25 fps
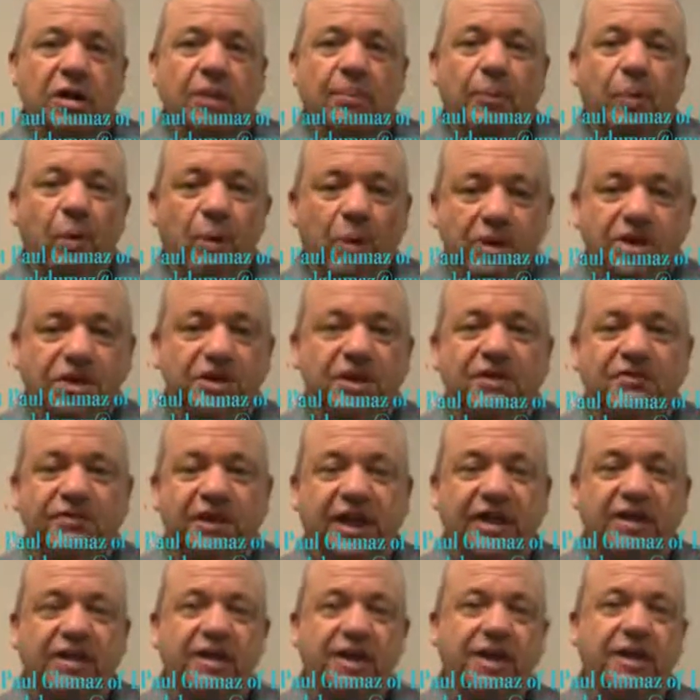portion of
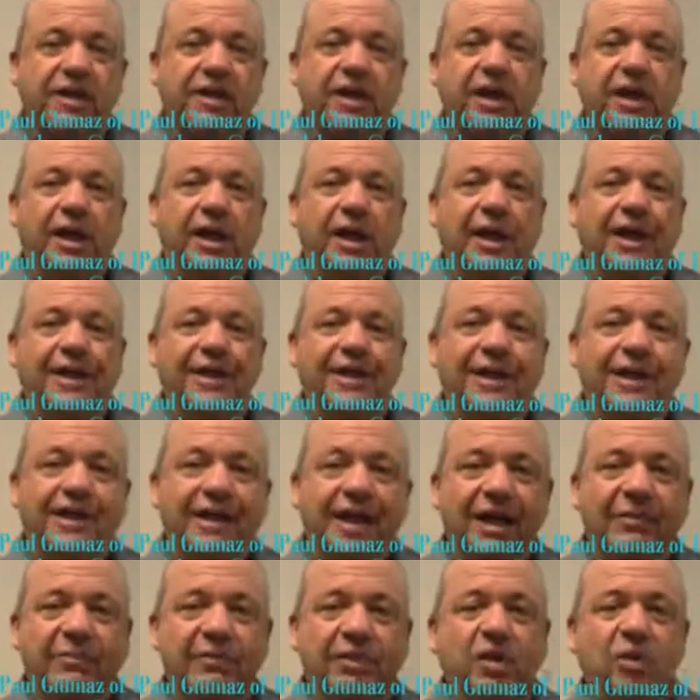that debt, and then
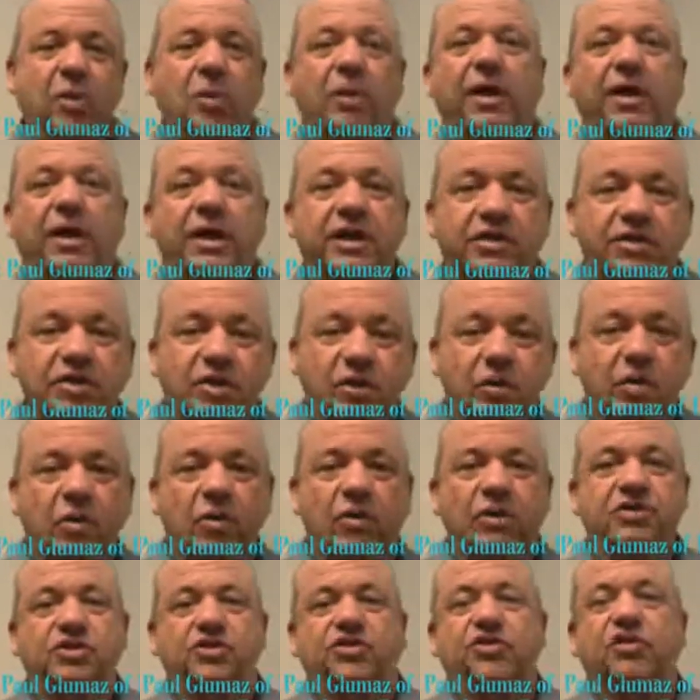they've been going into
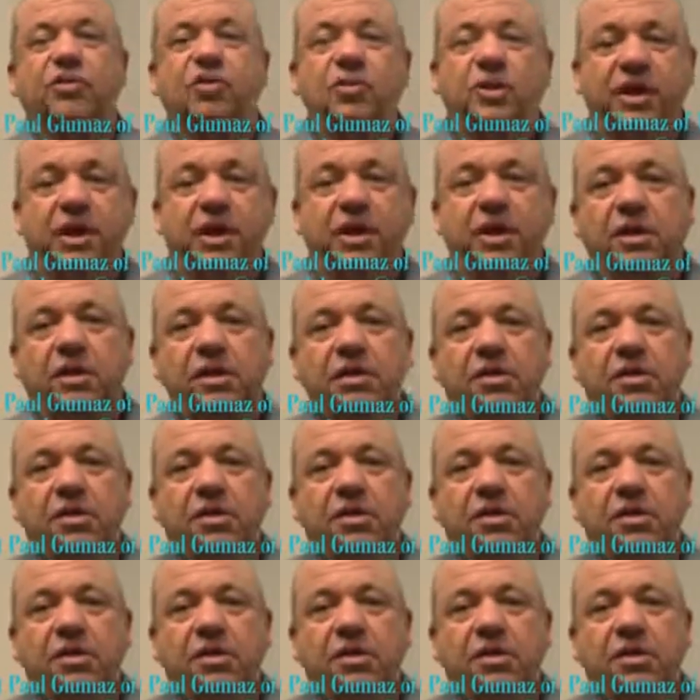court suing